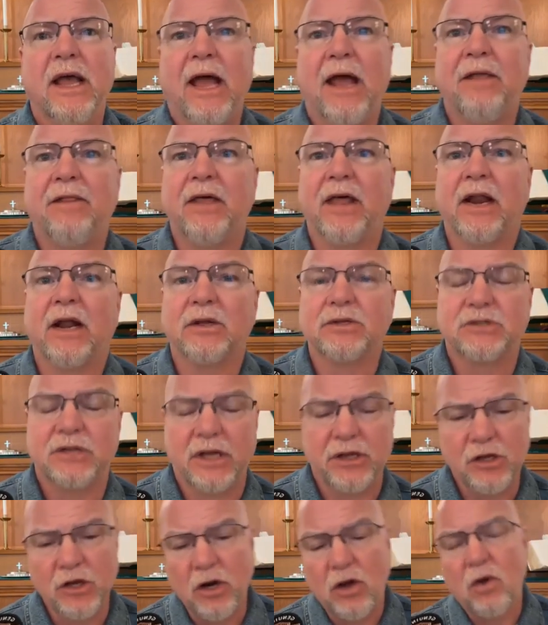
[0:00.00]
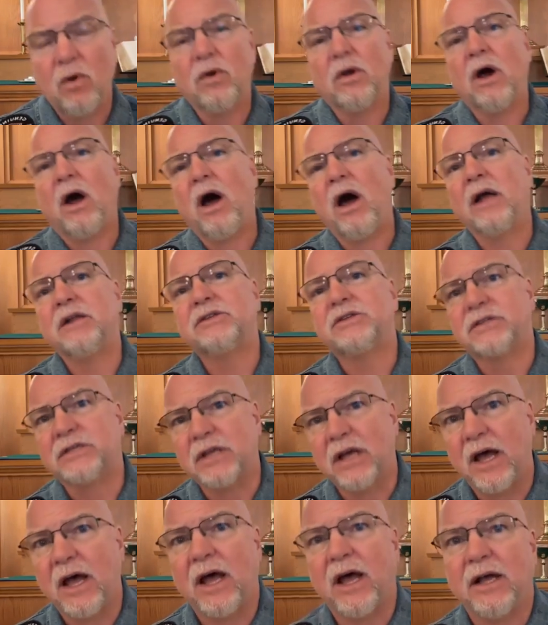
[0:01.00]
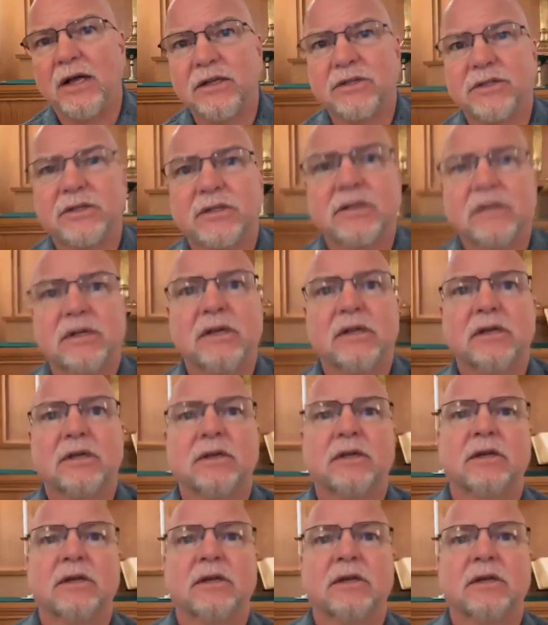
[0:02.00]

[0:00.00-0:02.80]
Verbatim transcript: and then I'll say, you know, God says,